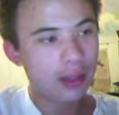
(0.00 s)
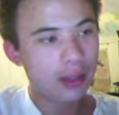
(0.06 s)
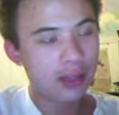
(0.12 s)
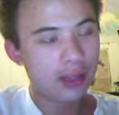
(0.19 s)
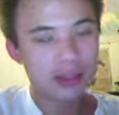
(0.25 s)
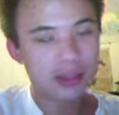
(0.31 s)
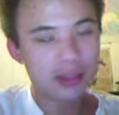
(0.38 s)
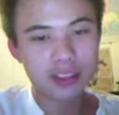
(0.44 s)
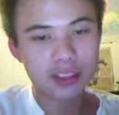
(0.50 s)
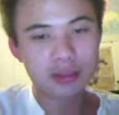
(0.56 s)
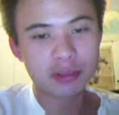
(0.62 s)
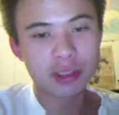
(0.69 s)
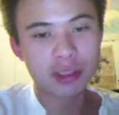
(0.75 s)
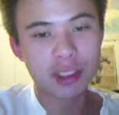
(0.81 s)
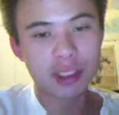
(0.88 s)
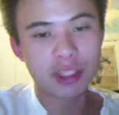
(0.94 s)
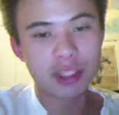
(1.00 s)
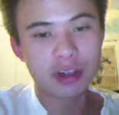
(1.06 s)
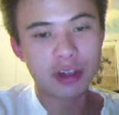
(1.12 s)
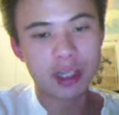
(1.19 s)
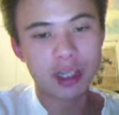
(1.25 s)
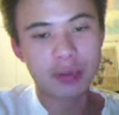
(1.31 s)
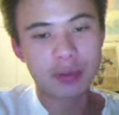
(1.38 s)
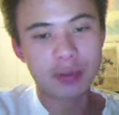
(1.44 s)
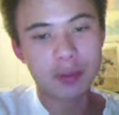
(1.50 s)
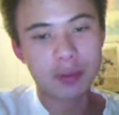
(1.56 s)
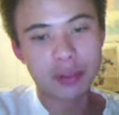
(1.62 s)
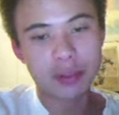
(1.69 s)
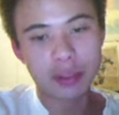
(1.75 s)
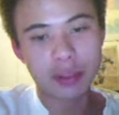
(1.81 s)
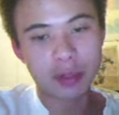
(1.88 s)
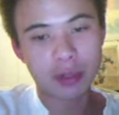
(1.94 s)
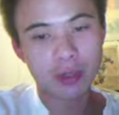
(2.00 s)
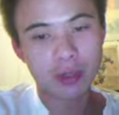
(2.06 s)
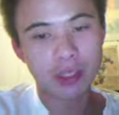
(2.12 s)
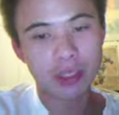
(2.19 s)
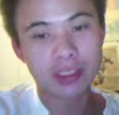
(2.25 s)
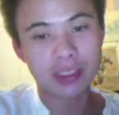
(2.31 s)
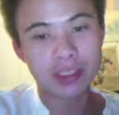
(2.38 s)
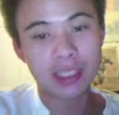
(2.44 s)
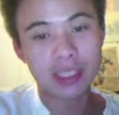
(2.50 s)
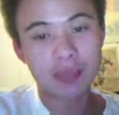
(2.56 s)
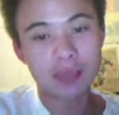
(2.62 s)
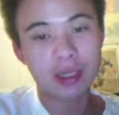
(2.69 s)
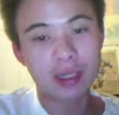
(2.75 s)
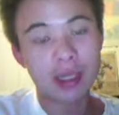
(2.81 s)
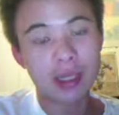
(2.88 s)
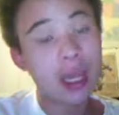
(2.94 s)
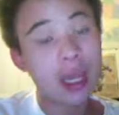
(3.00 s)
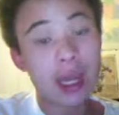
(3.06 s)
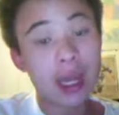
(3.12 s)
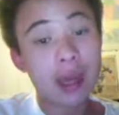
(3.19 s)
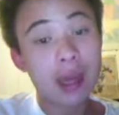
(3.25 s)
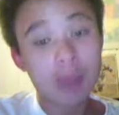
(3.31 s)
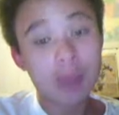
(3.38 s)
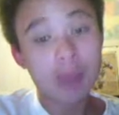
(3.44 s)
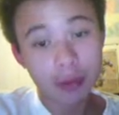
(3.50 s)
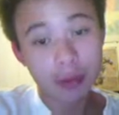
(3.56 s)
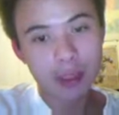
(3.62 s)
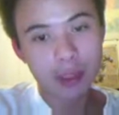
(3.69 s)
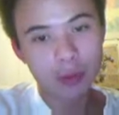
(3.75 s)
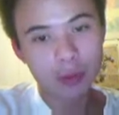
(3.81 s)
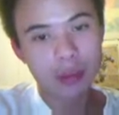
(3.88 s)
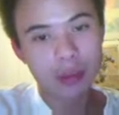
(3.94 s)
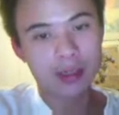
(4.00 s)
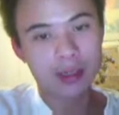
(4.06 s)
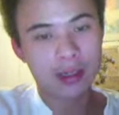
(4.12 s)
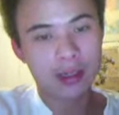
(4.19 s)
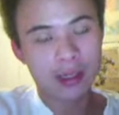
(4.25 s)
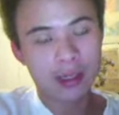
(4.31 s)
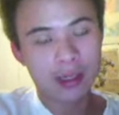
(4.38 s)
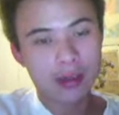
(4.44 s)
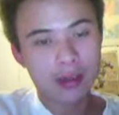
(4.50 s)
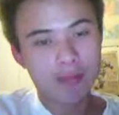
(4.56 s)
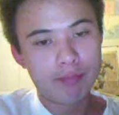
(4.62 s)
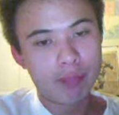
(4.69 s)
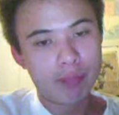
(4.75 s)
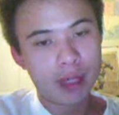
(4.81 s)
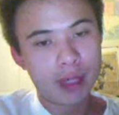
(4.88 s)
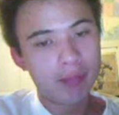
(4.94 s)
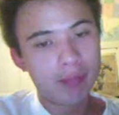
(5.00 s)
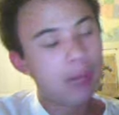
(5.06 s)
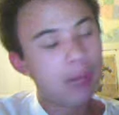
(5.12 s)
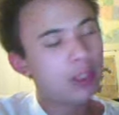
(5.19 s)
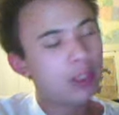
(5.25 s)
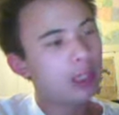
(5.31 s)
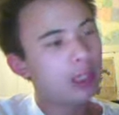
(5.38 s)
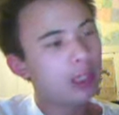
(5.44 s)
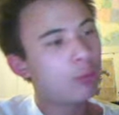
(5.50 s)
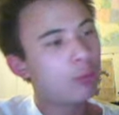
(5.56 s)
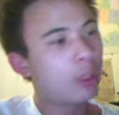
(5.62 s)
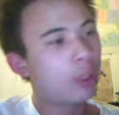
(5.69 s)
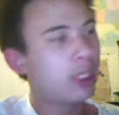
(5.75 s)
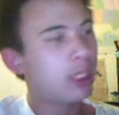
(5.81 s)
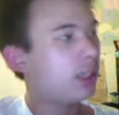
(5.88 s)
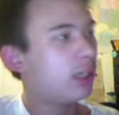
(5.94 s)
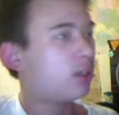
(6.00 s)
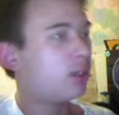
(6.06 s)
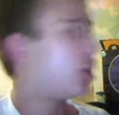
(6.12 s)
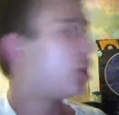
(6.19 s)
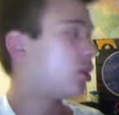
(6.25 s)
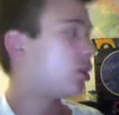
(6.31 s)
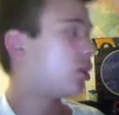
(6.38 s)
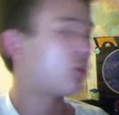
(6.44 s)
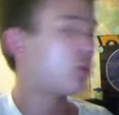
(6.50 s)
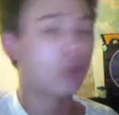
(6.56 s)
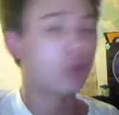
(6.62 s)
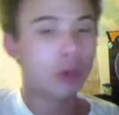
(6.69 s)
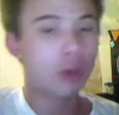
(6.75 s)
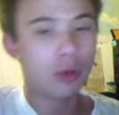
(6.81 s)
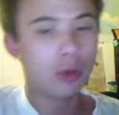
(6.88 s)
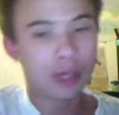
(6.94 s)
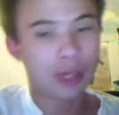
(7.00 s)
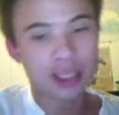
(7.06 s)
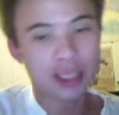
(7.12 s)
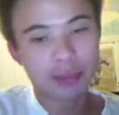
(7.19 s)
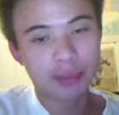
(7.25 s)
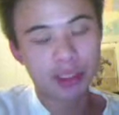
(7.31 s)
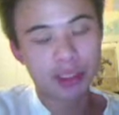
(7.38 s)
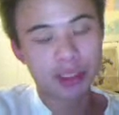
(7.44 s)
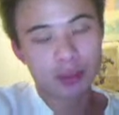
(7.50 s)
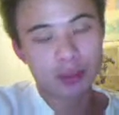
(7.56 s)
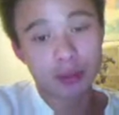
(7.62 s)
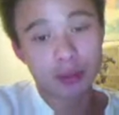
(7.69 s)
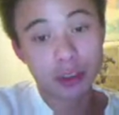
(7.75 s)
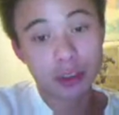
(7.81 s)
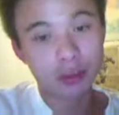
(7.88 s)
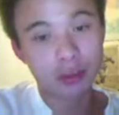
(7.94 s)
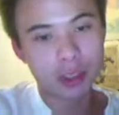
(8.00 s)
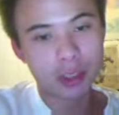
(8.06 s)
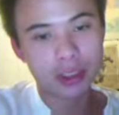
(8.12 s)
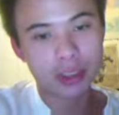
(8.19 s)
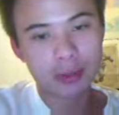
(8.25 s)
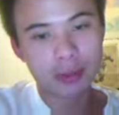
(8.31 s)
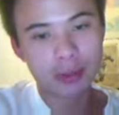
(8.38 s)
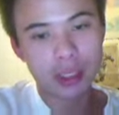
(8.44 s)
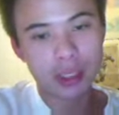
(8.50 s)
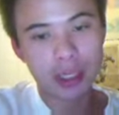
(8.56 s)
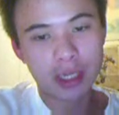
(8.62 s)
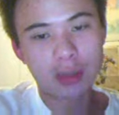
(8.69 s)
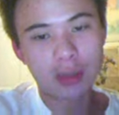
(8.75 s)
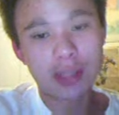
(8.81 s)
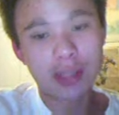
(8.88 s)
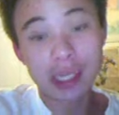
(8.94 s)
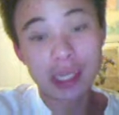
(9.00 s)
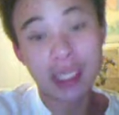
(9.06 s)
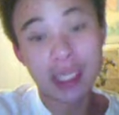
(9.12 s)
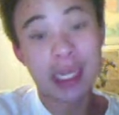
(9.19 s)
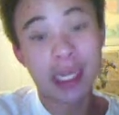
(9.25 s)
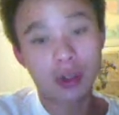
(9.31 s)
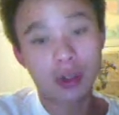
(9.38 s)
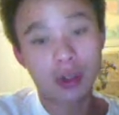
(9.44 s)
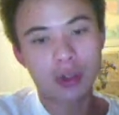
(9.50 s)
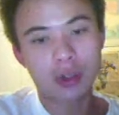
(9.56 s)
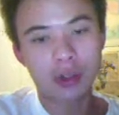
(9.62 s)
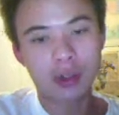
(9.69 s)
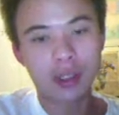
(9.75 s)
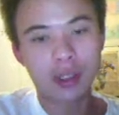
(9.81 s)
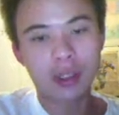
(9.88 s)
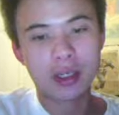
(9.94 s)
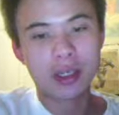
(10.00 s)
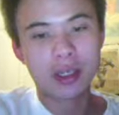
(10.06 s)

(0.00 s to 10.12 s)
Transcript: I think this was the year a lot of people thought they were going to make the step and Maybe they would. But maybe them winning on the road against Pittsburgh was too much. But anyway, they did not look good.